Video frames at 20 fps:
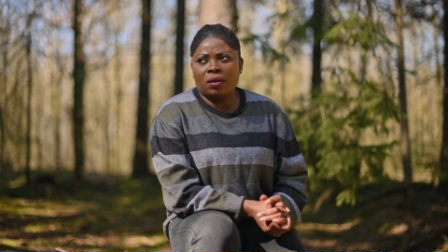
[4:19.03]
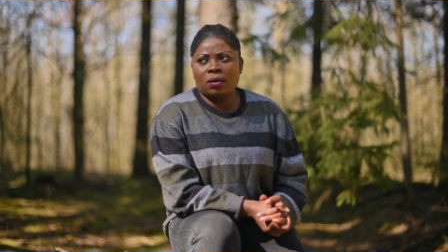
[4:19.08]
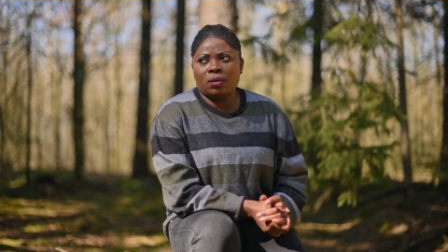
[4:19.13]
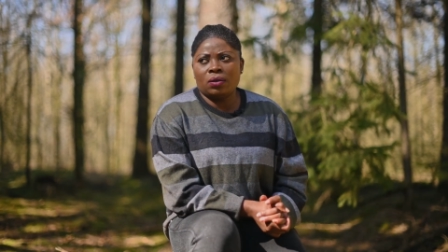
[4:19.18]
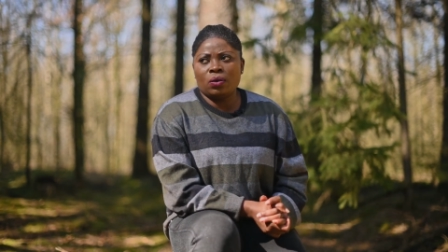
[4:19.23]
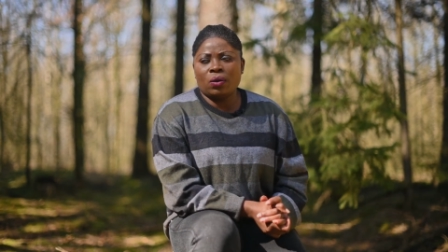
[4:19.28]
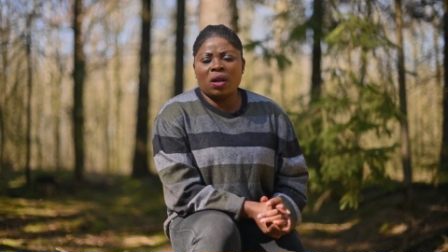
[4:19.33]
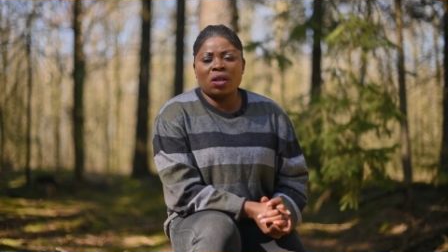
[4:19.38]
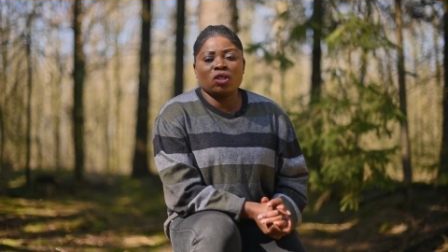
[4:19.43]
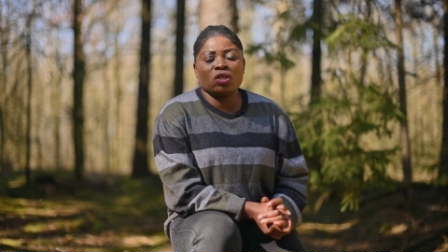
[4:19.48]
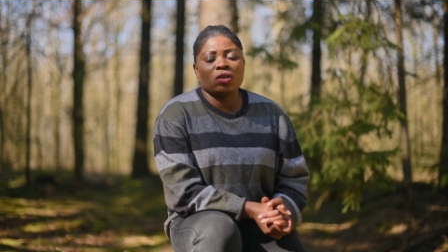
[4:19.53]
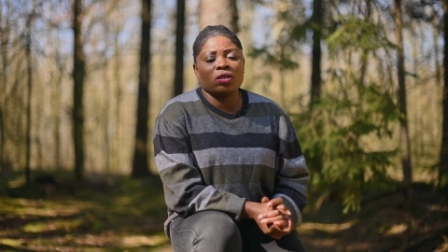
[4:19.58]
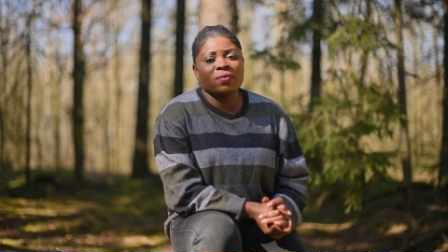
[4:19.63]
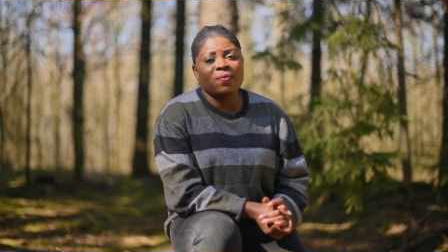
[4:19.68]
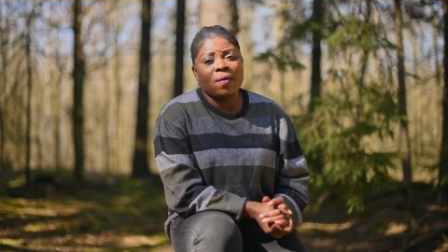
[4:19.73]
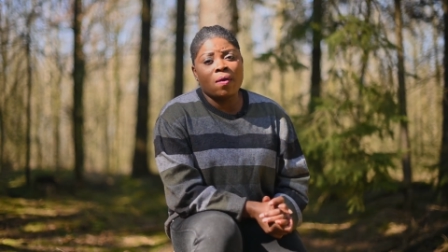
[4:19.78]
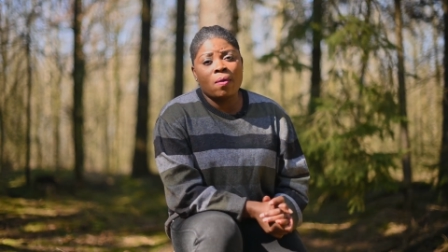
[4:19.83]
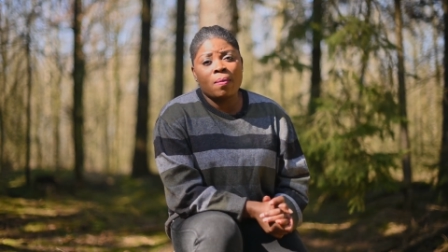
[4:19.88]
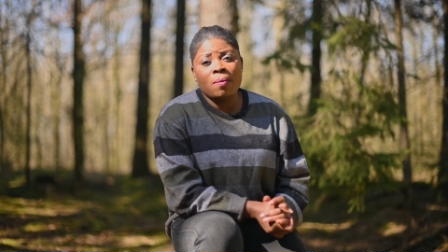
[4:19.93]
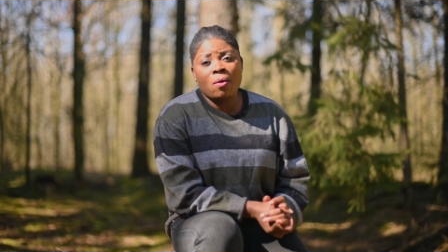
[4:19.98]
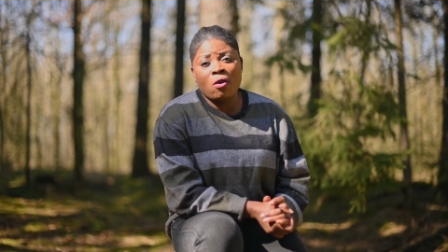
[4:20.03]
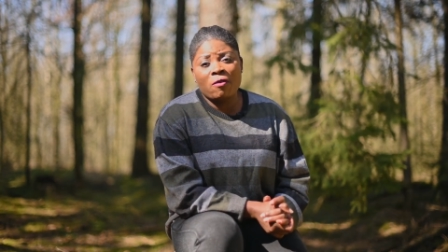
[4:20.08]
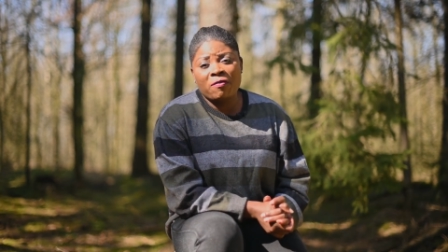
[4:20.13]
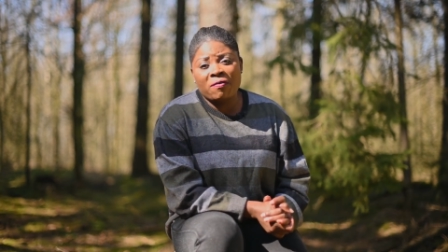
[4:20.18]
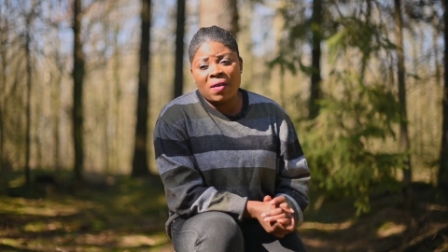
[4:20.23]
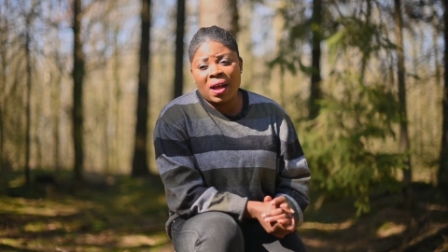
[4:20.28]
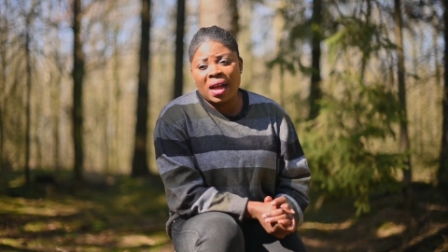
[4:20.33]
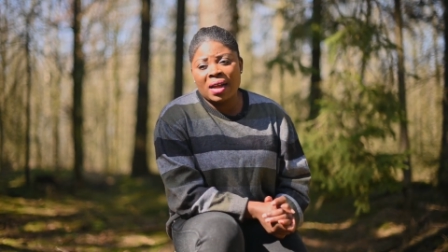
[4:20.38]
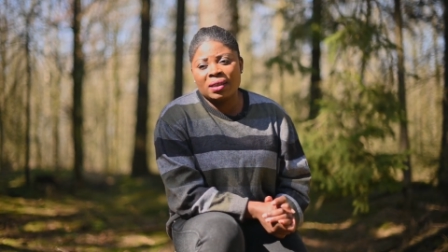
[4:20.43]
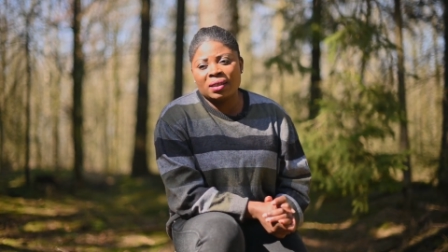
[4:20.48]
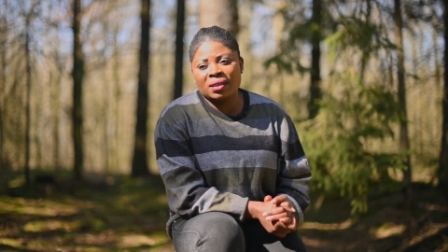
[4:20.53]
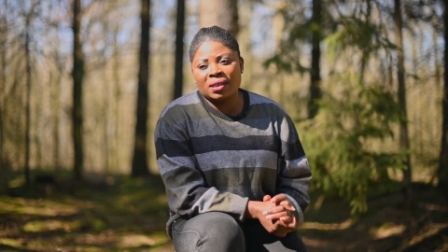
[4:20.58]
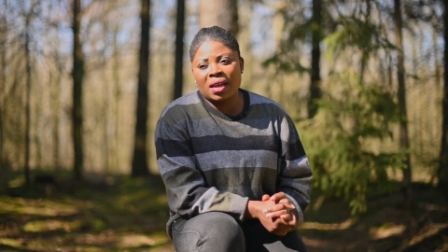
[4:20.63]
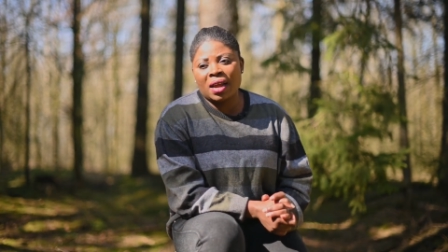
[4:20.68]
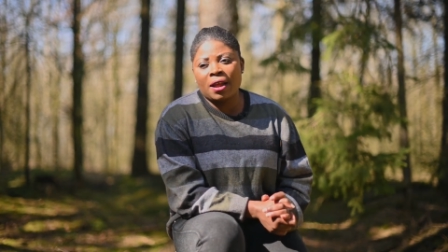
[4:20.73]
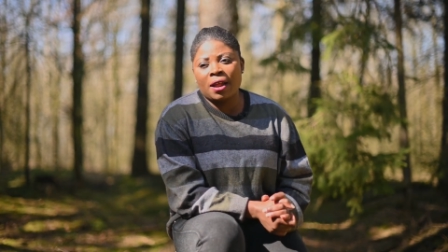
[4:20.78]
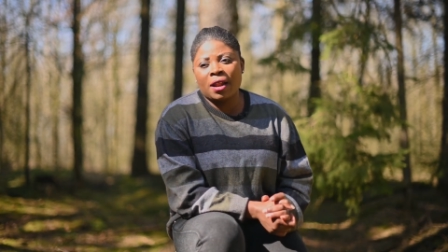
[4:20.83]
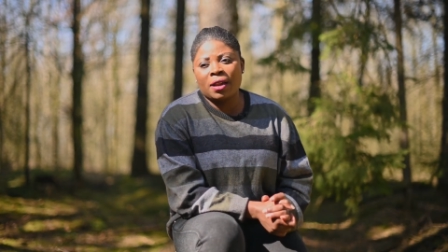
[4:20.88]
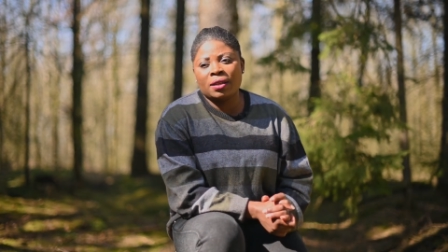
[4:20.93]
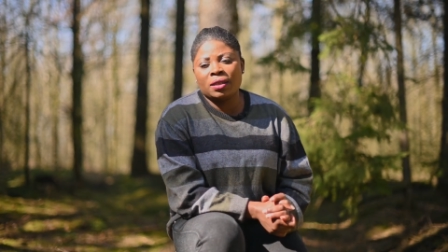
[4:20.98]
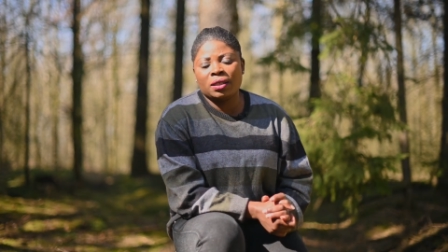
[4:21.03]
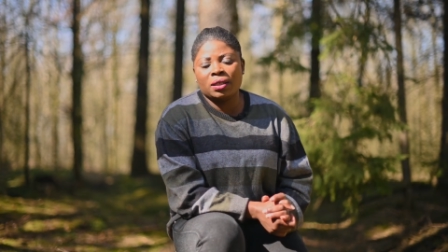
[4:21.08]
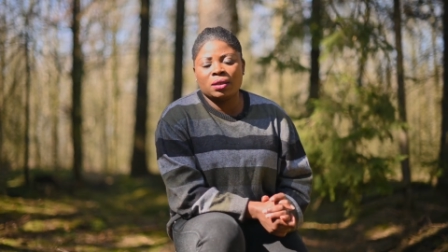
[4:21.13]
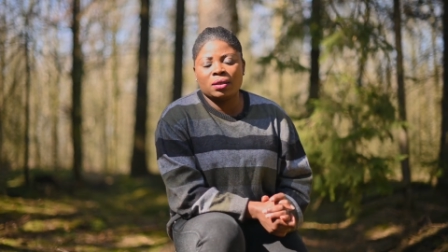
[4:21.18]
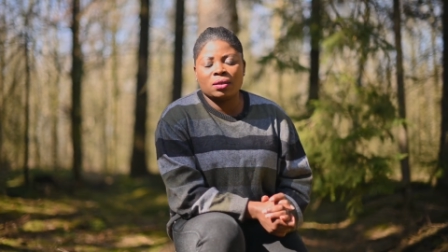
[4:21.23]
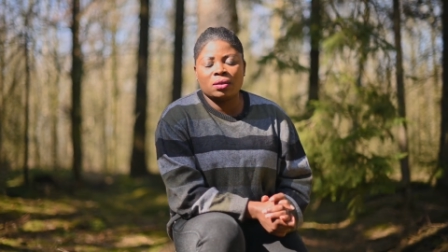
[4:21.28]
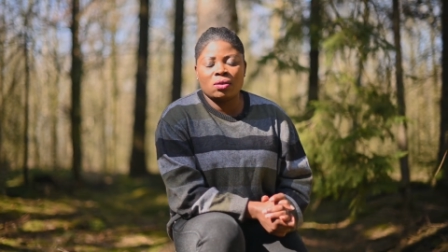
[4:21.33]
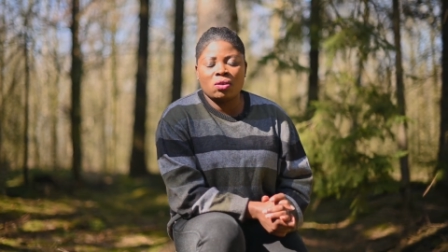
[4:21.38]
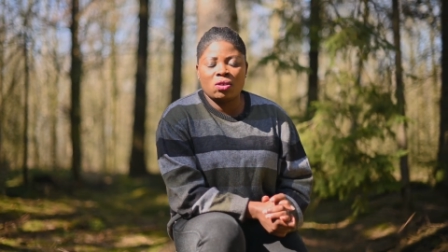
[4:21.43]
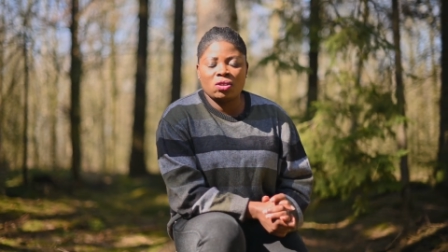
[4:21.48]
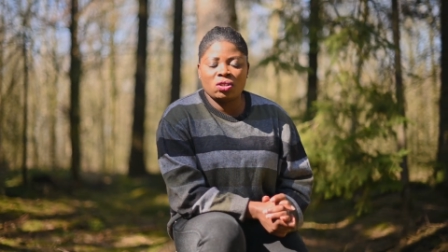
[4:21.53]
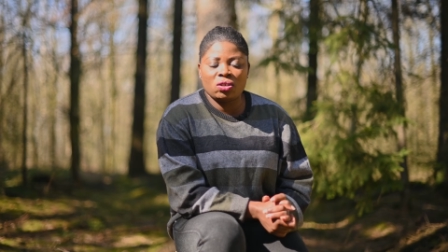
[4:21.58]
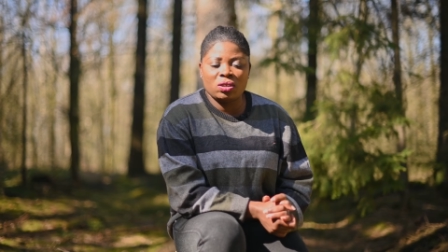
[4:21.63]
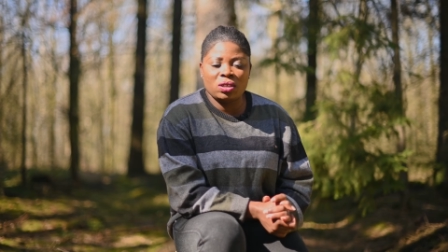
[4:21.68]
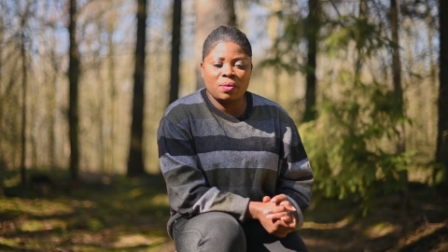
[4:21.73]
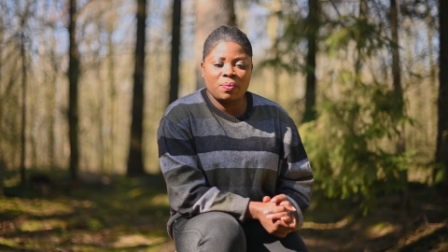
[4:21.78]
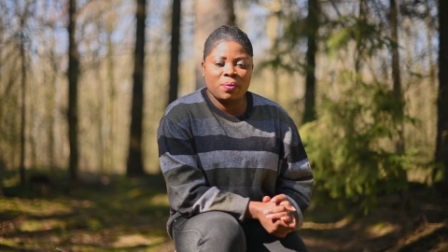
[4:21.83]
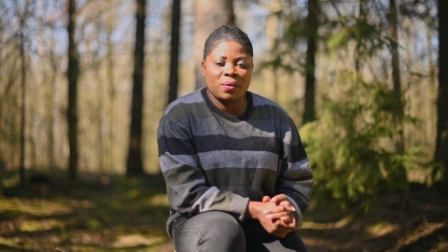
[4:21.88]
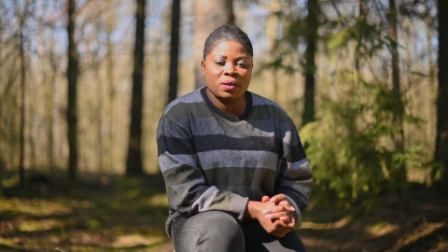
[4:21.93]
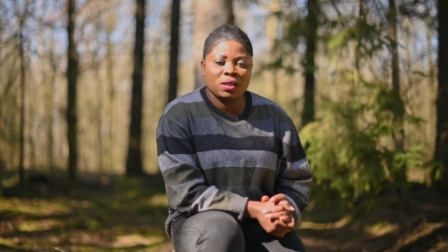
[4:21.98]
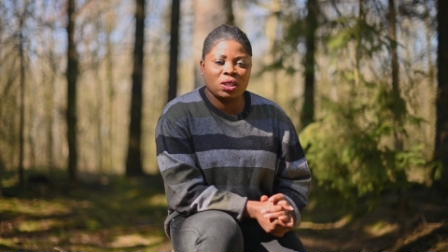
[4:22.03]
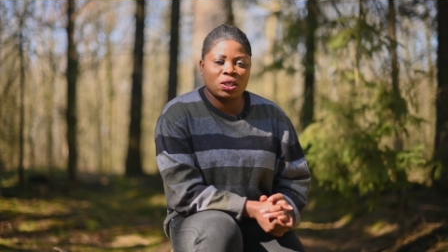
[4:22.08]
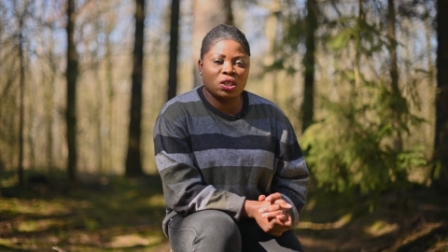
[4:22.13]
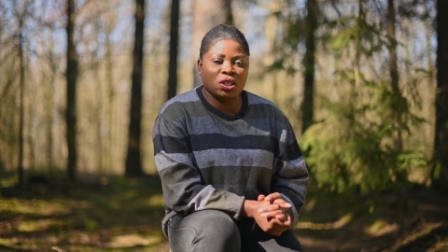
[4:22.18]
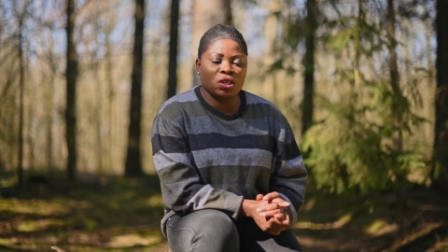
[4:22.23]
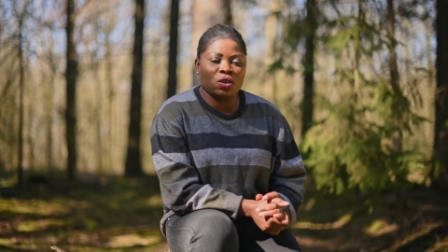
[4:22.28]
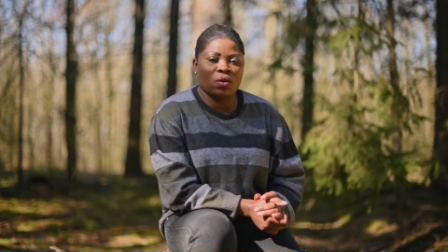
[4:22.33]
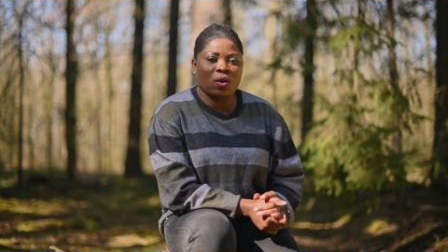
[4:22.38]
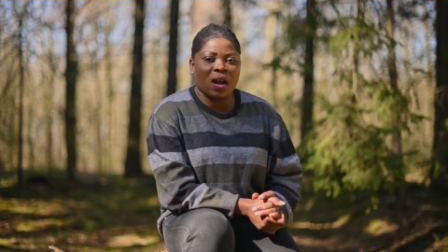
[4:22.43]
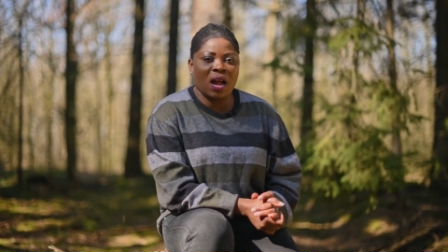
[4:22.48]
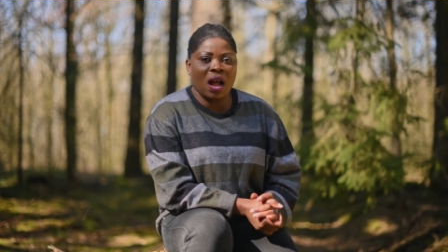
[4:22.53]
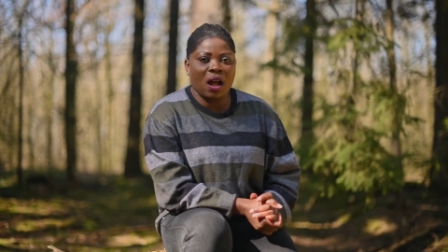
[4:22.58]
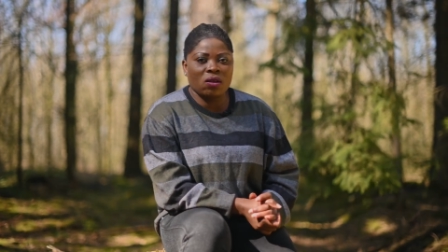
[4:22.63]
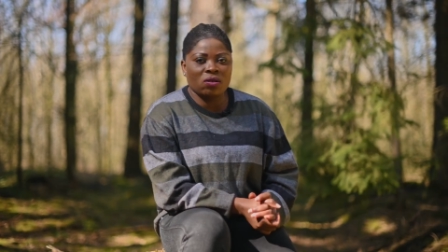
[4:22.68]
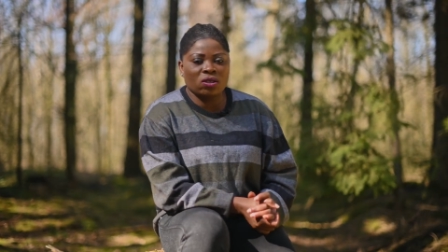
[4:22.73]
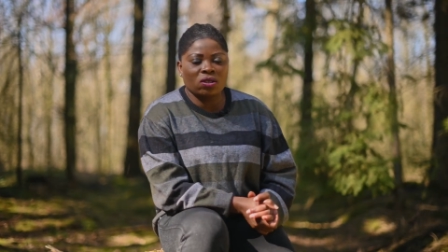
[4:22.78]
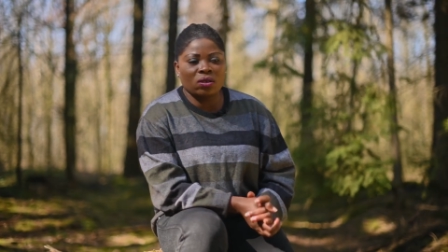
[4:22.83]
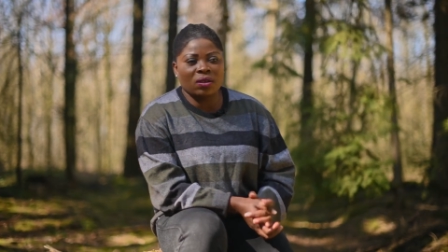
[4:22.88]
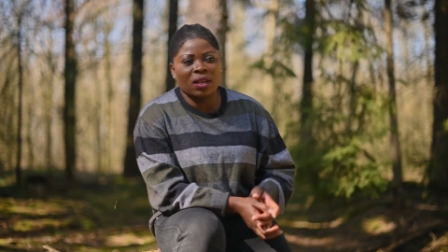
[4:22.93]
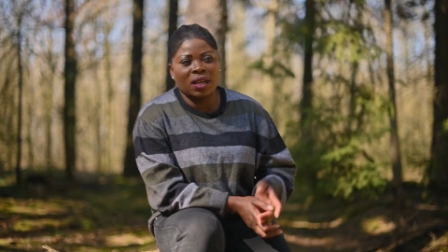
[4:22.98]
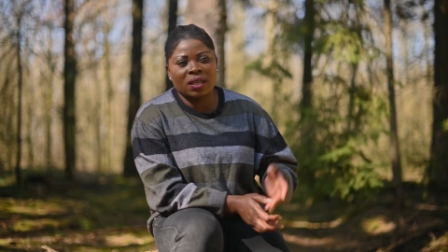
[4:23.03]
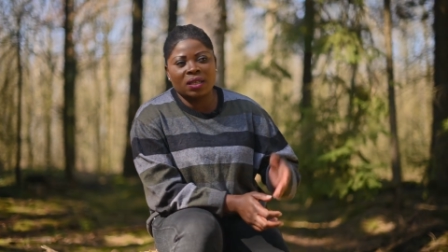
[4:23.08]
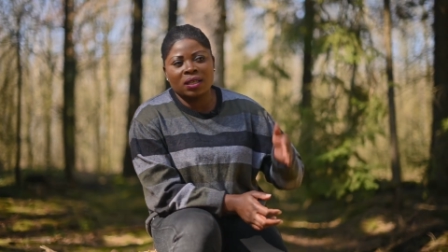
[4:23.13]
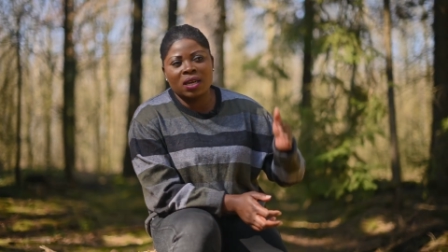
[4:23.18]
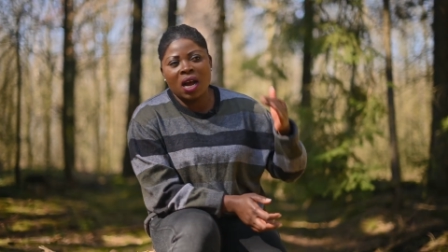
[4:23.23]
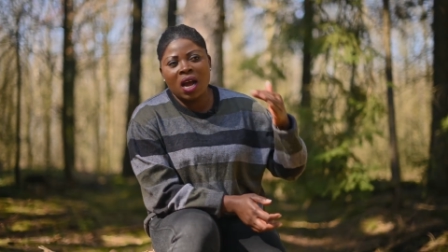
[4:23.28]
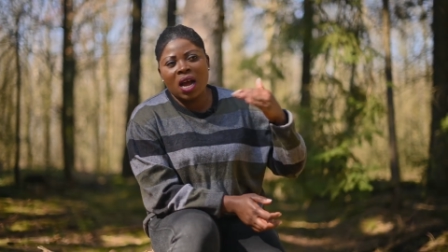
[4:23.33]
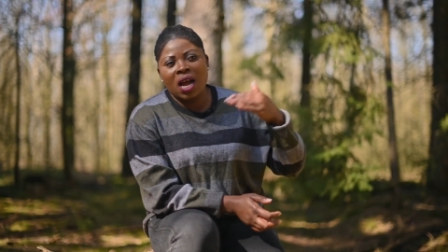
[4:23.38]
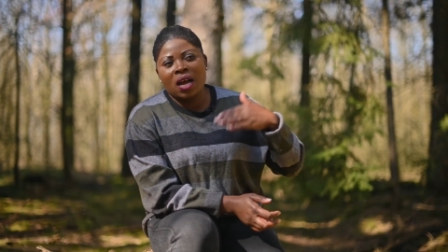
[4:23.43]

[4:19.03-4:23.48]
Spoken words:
you can source for more funds and also deposit in your account, so that